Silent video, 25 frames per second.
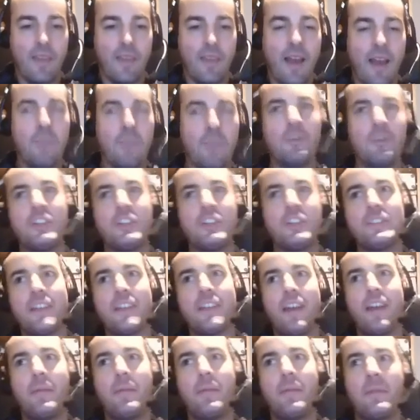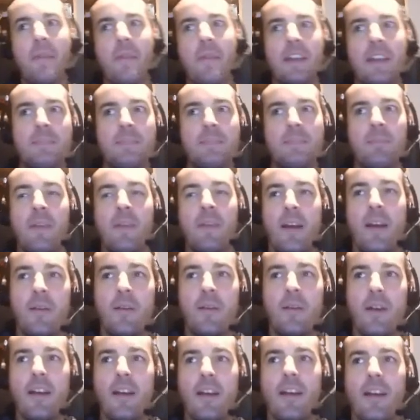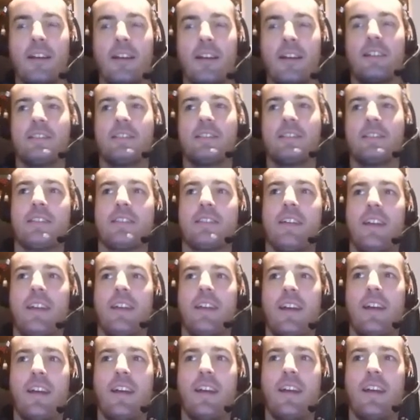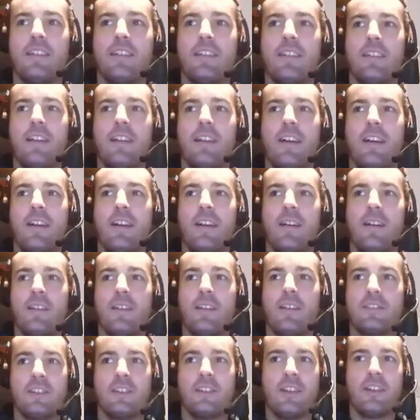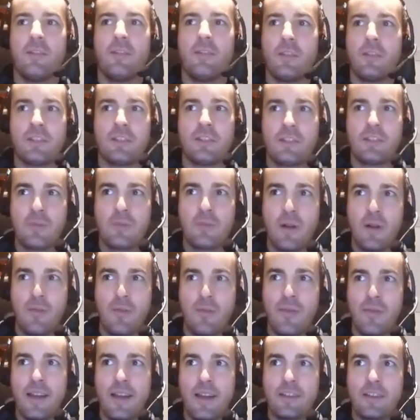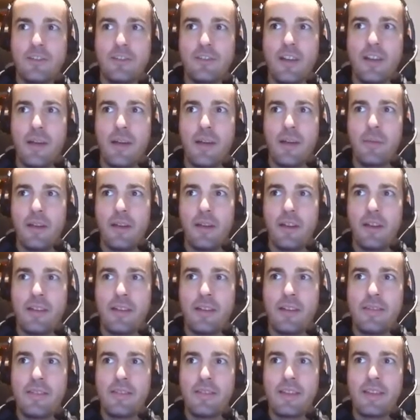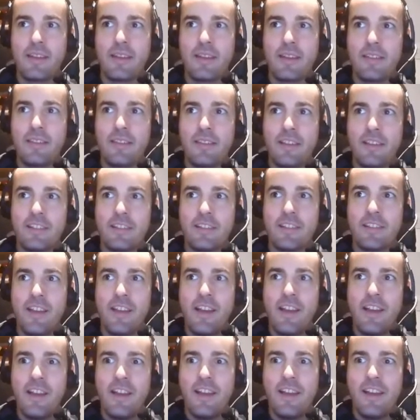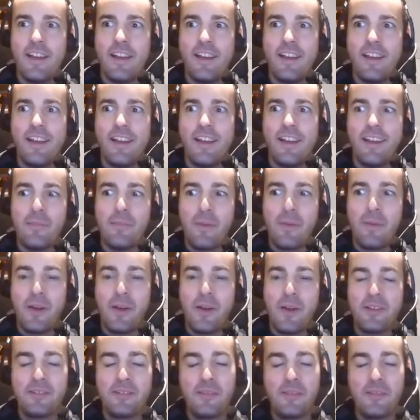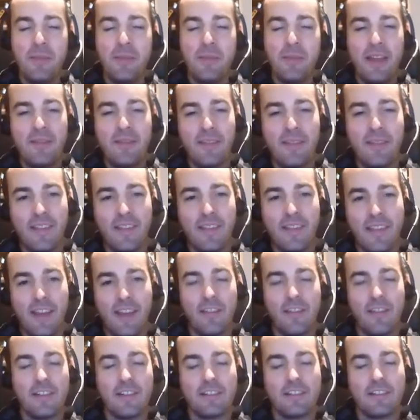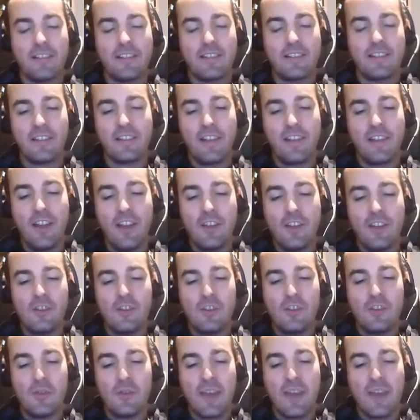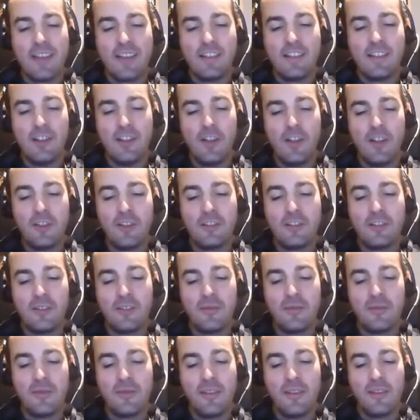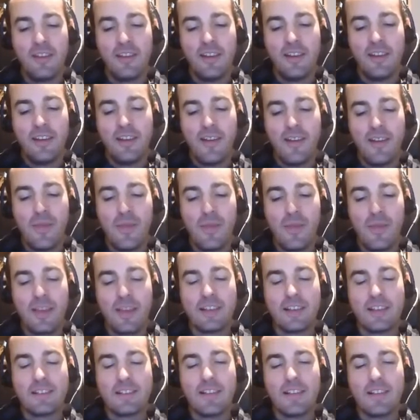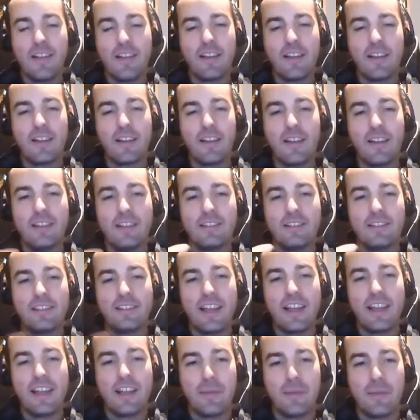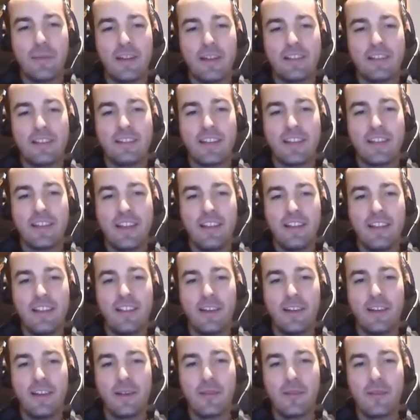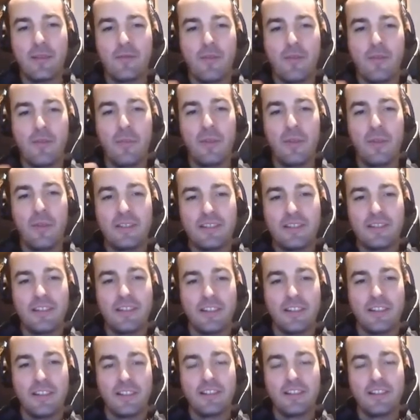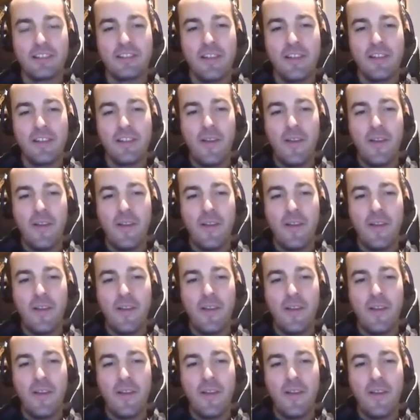And would you say, I mean, because certainly I've looked at 12-factor app, and I think that part of the benefit there is that you get a lot of things like scalability, like robustness,